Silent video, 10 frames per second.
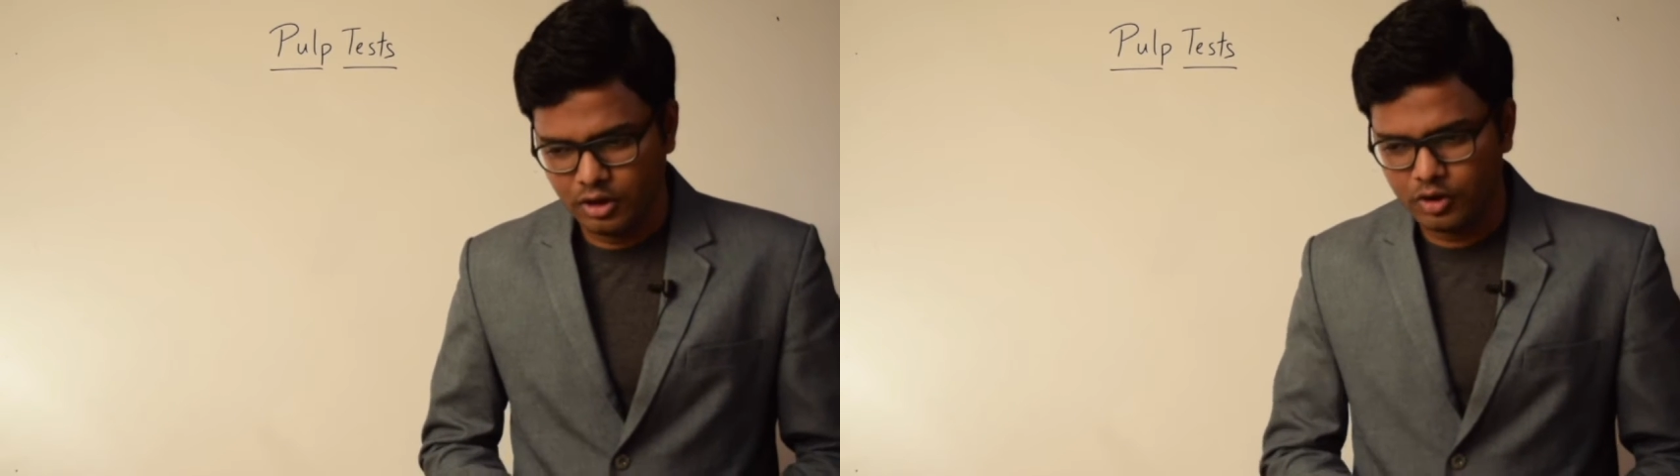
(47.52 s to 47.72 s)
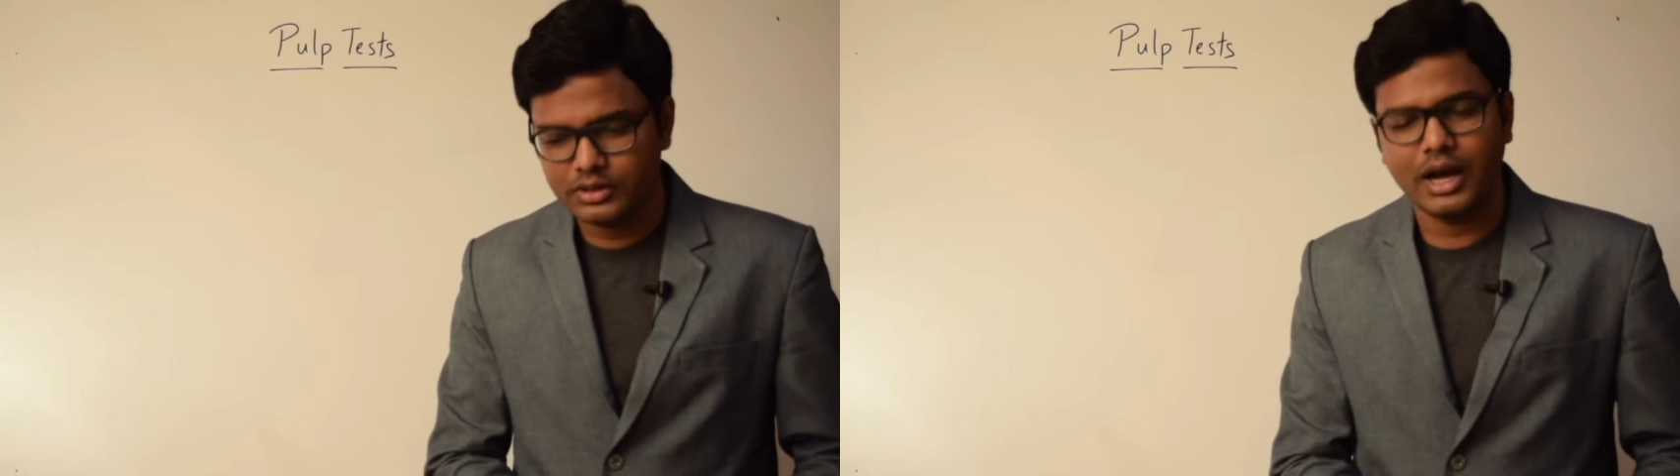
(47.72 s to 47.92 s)

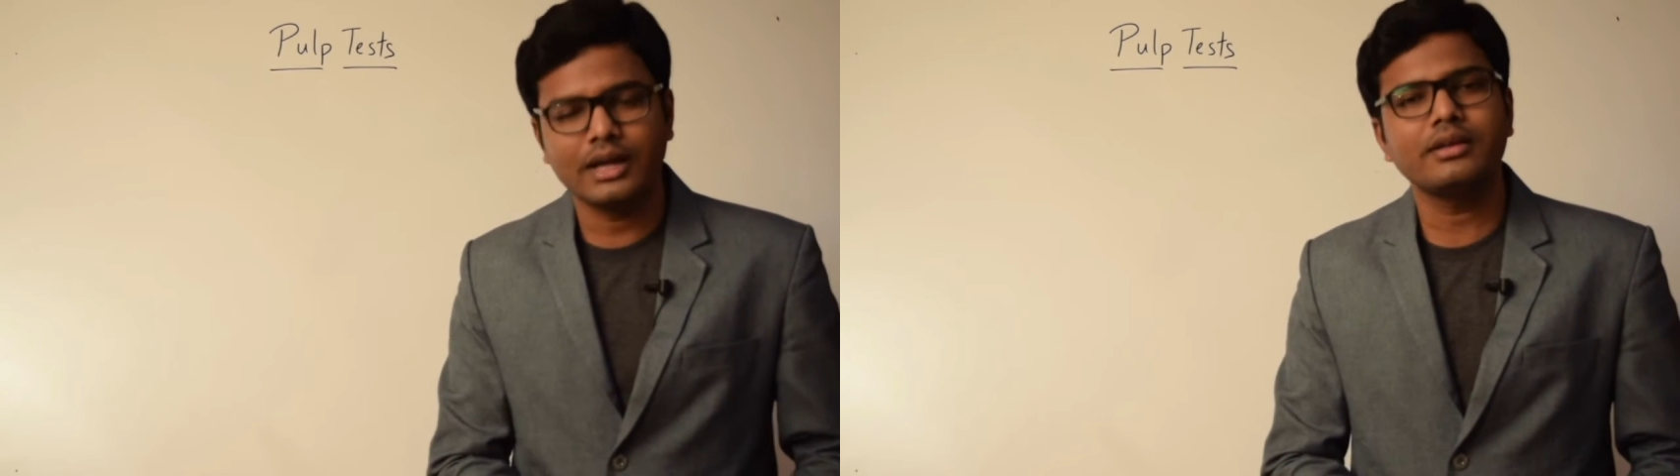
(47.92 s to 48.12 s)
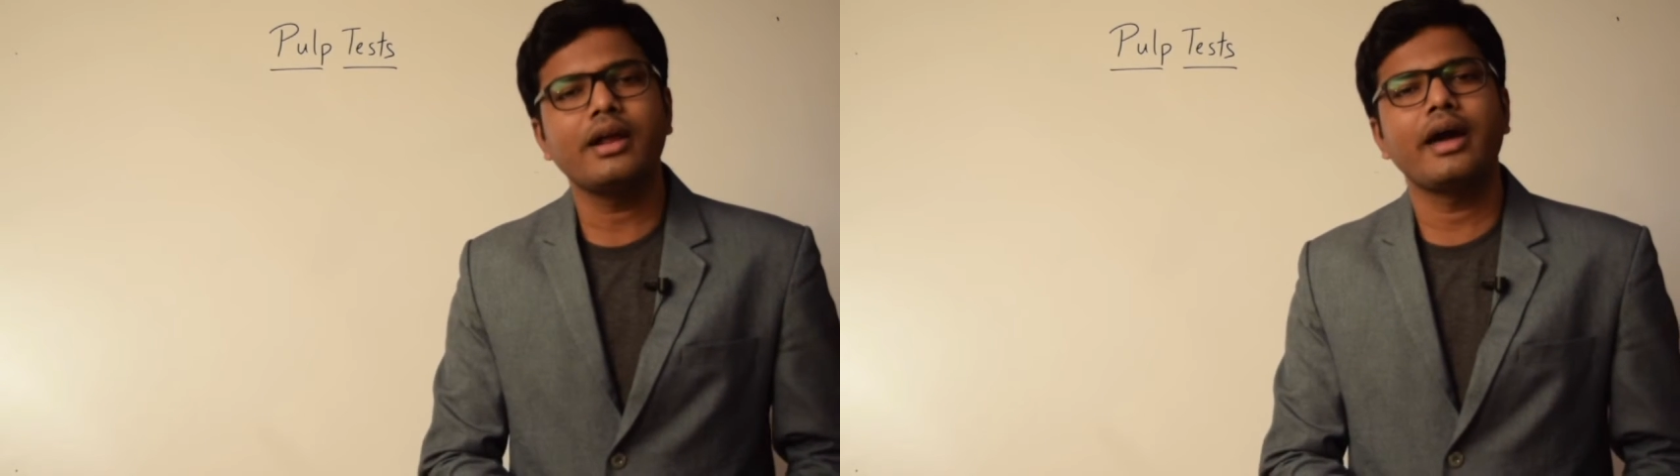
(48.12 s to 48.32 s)
On the
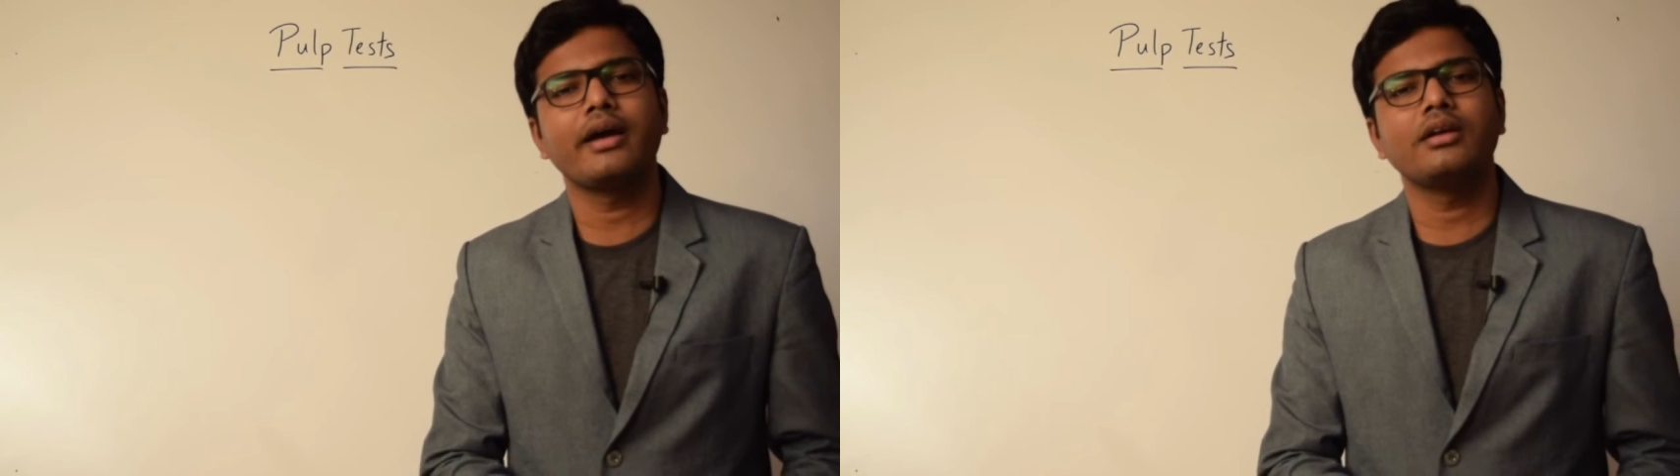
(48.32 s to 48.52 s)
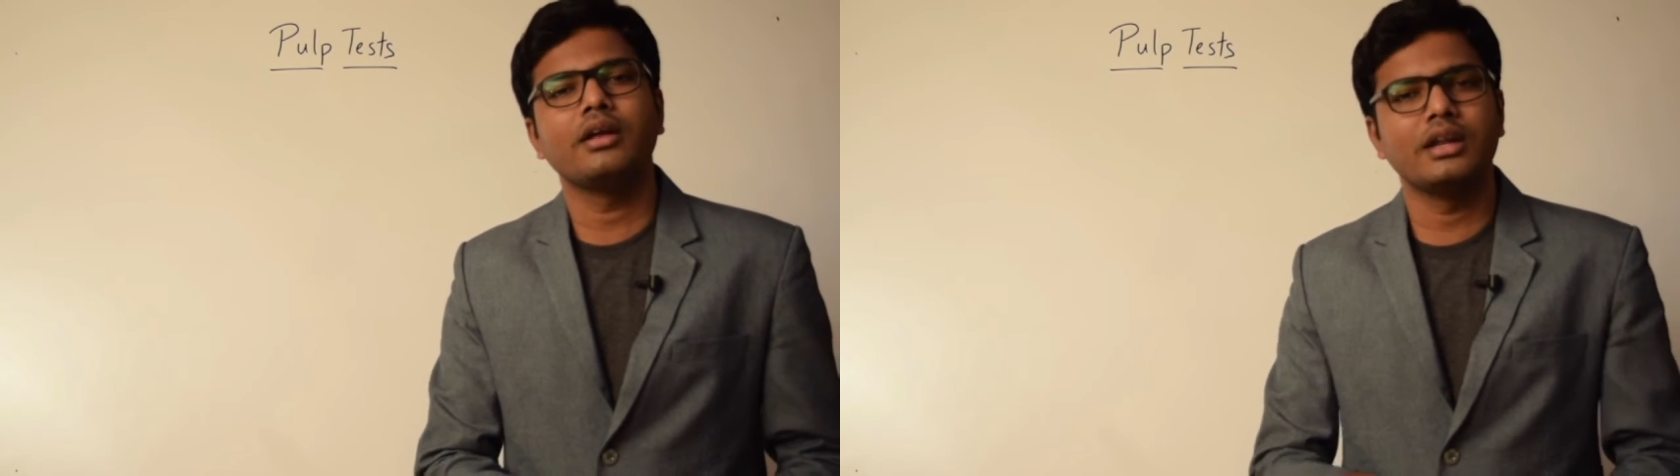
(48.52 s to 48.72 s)
other
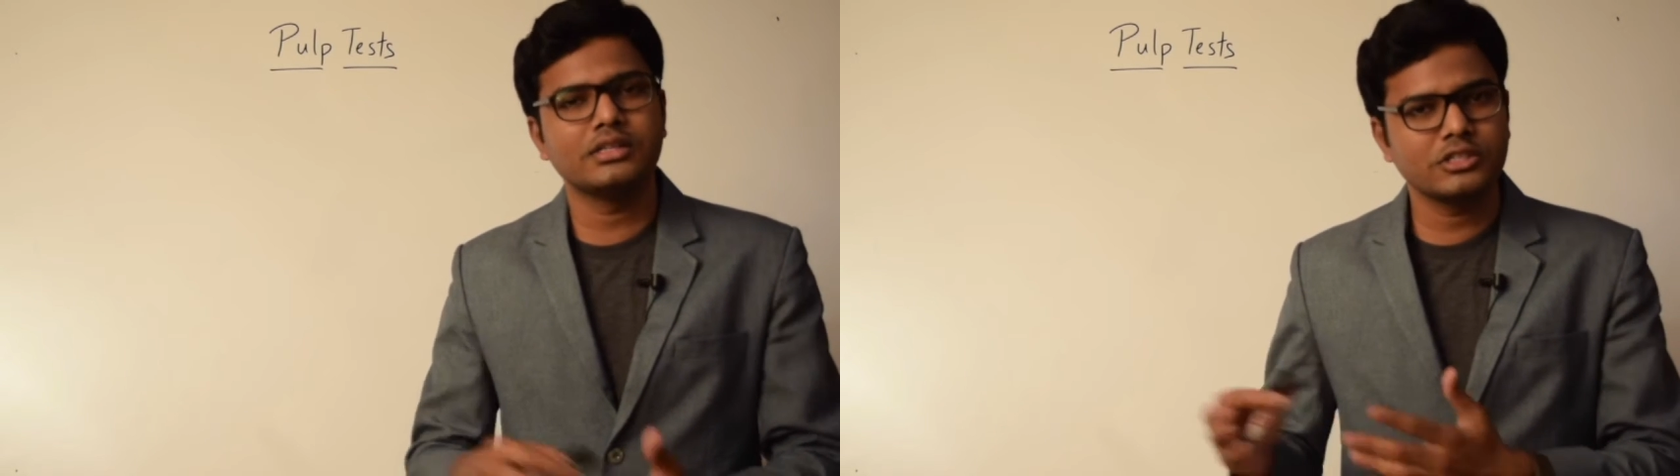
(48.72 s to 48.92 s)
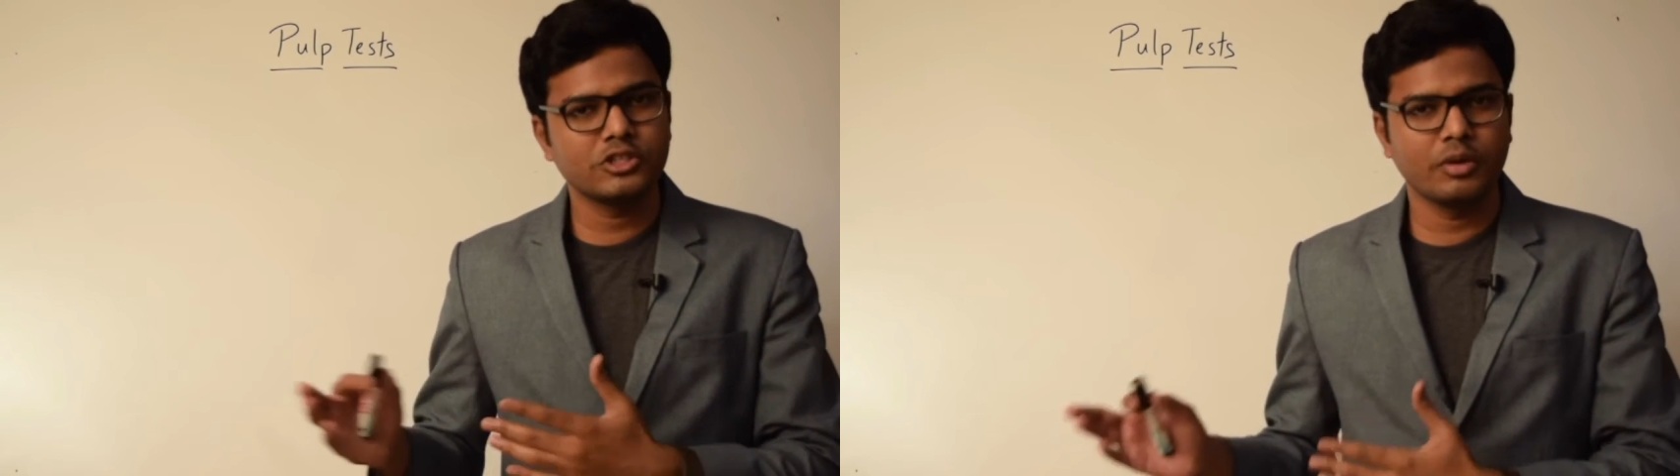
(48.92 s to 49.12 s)
hand laser